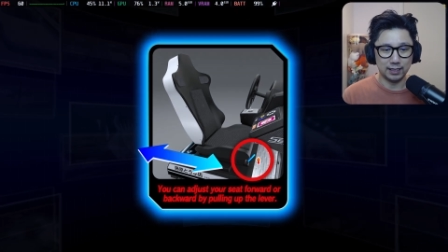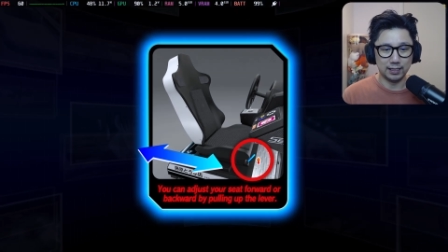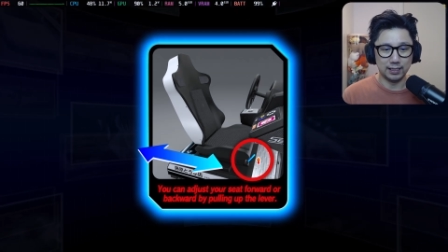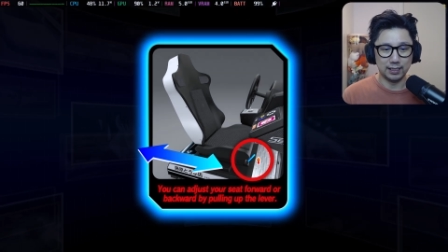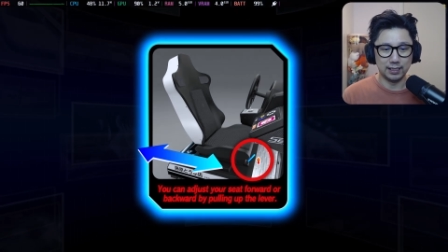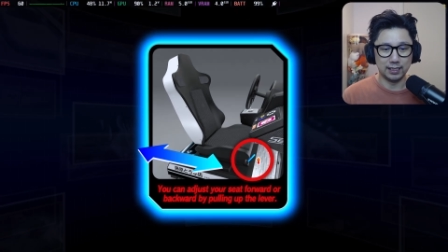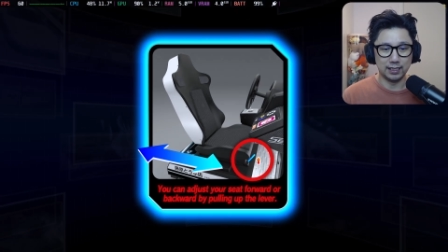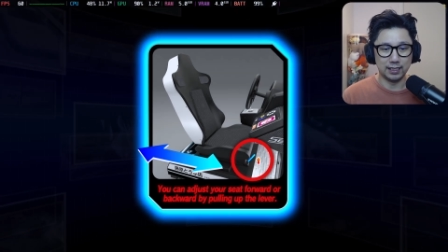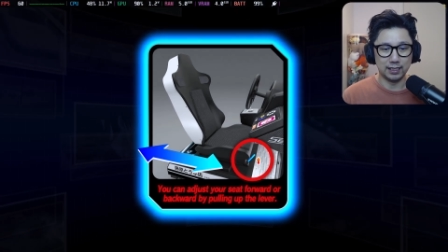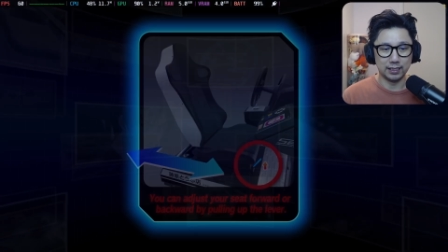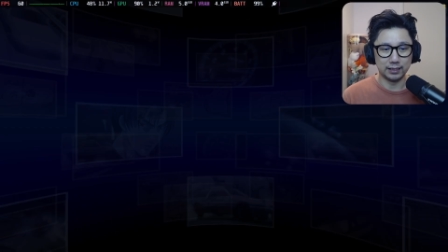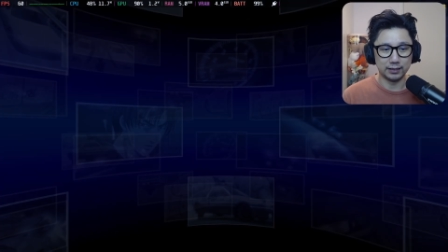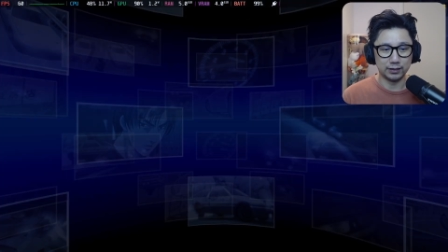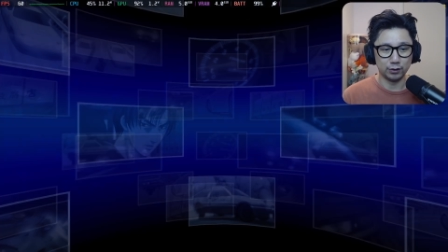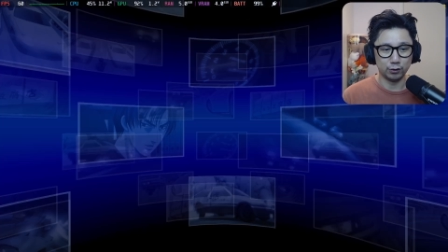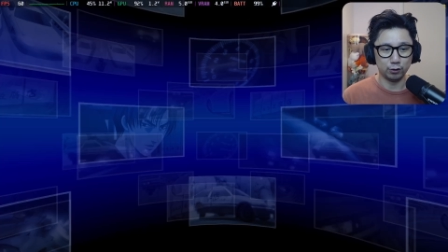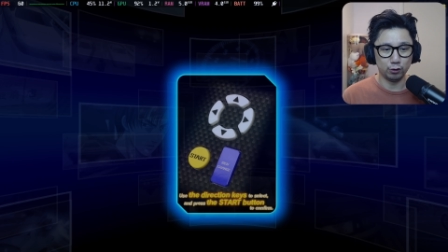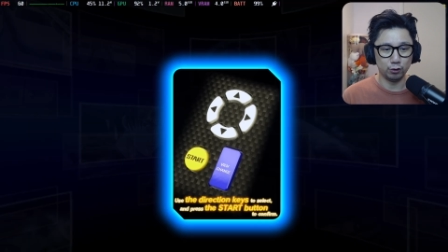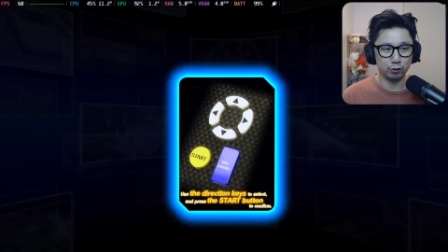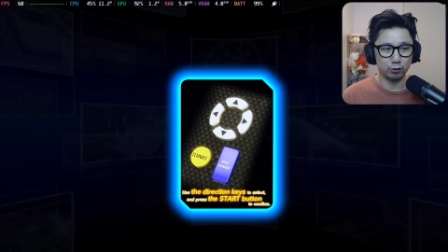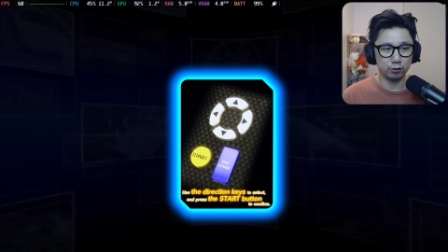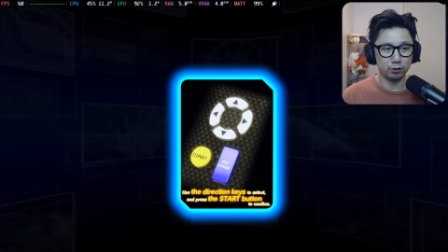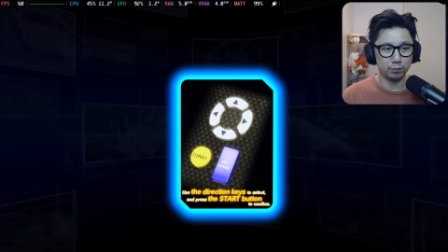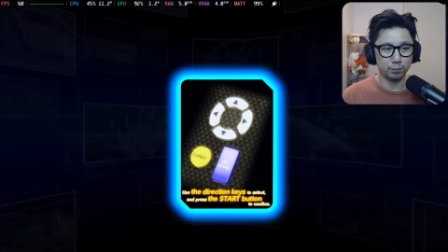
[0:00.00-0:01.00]
uh, the
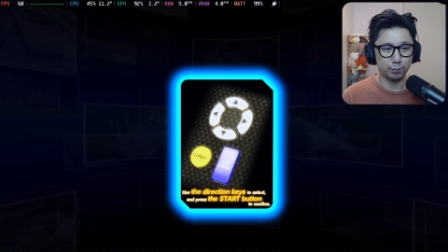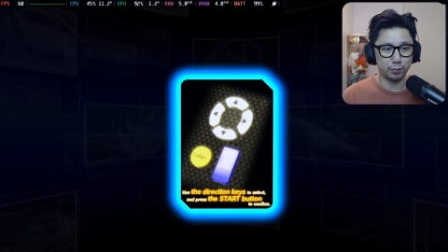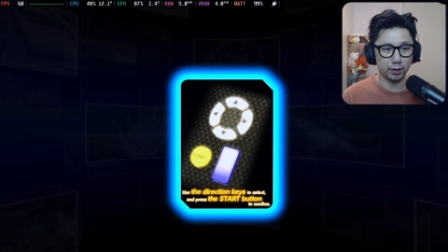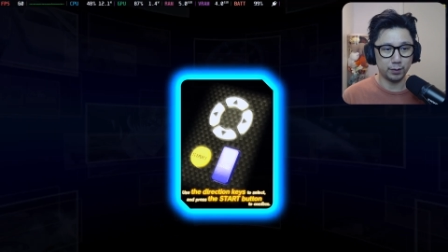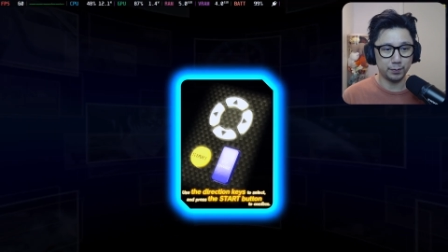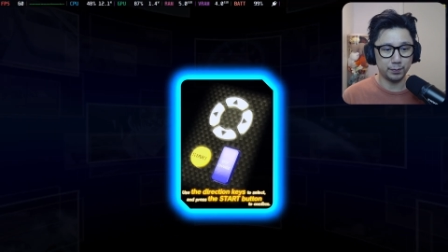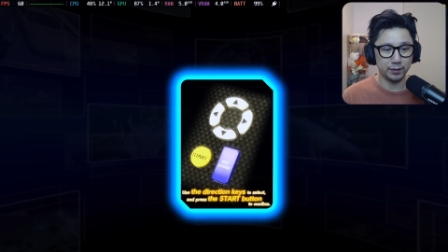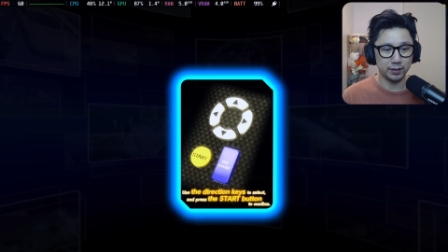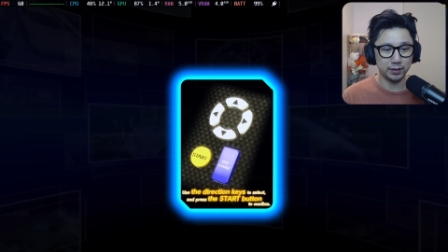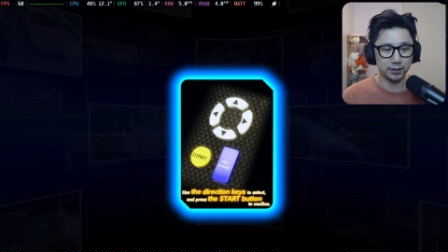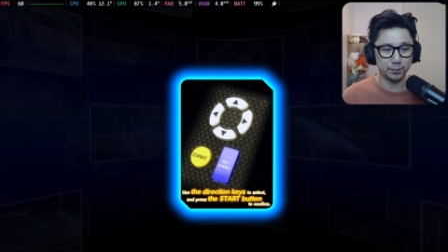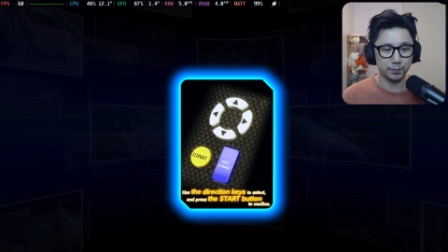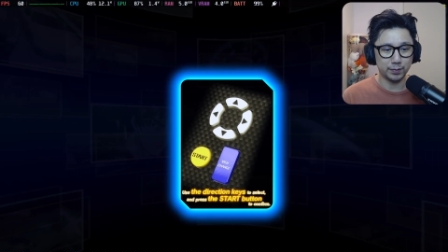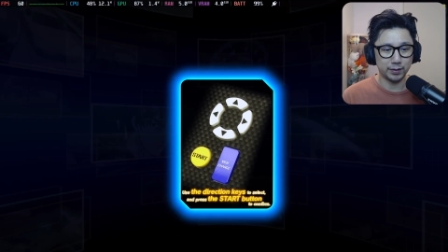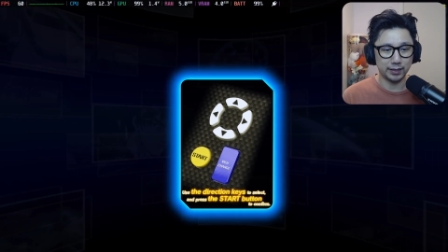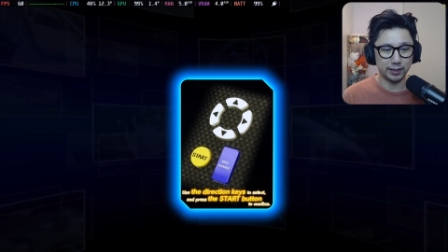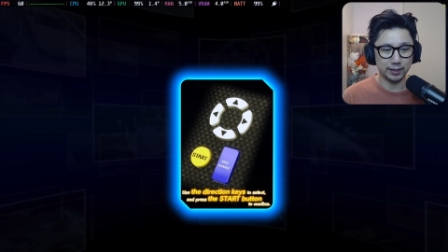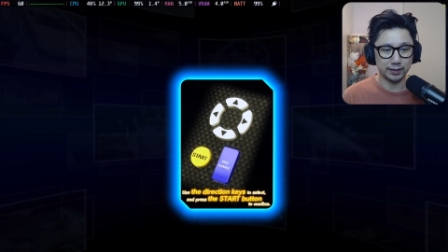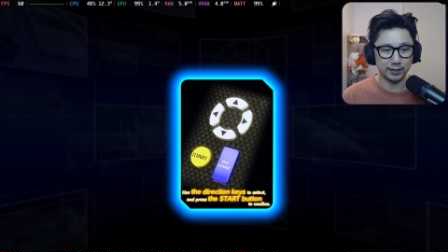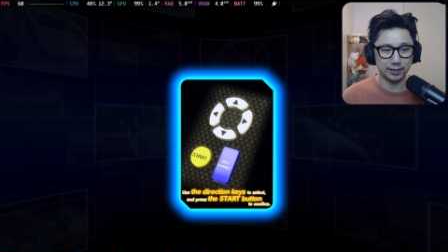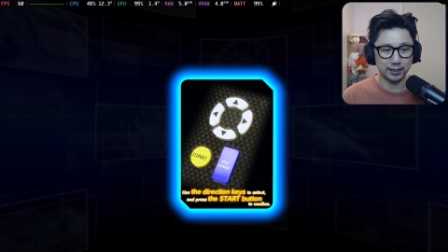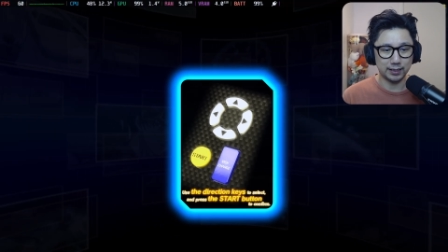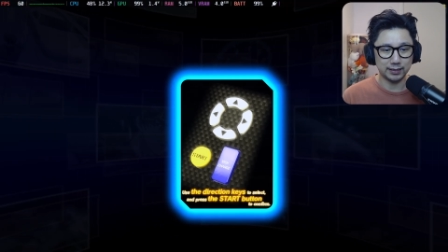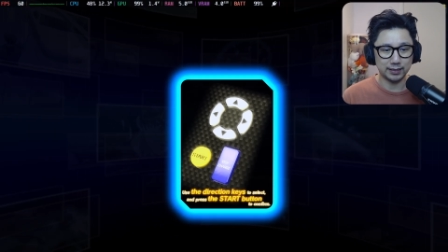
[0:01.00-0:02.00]
YouTube purpose, but
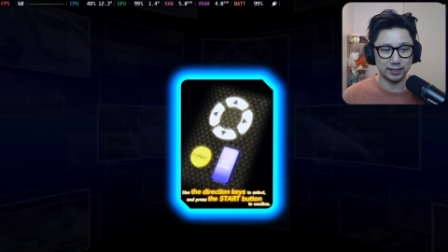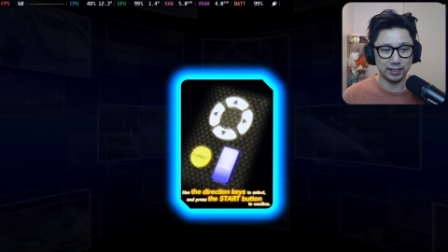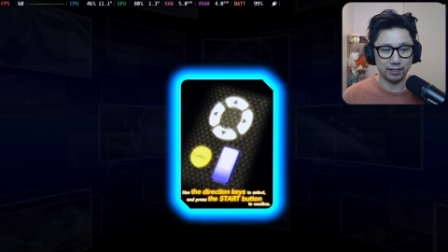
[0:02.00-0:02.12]
it does